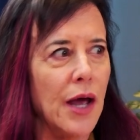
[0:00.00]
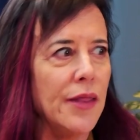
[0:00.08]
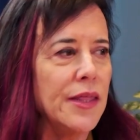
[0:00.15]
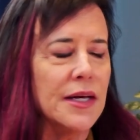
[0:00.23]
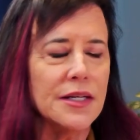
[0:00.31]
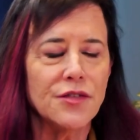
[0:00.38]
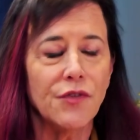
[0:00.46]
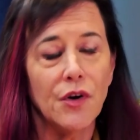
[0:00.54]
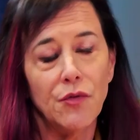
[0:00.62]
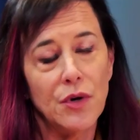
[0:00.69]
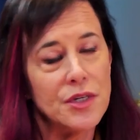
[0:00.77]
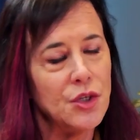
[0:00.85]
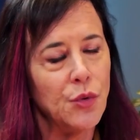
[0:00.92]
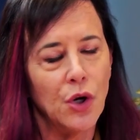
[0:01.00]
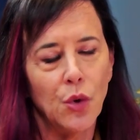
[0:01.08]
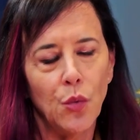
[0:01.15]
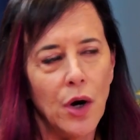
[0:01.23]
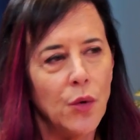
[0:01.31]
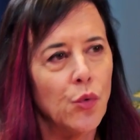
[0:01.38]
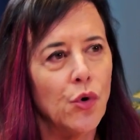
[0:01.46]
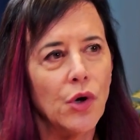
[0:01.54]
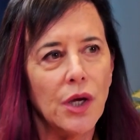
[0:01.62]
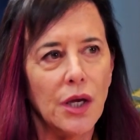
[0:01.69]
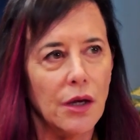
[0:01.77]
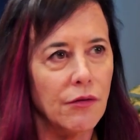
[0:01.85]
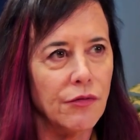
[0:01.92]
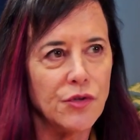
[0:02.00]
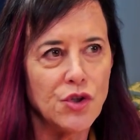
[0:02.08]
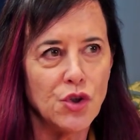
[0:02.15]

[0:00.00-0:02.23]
I think it's Fundraising 101, will give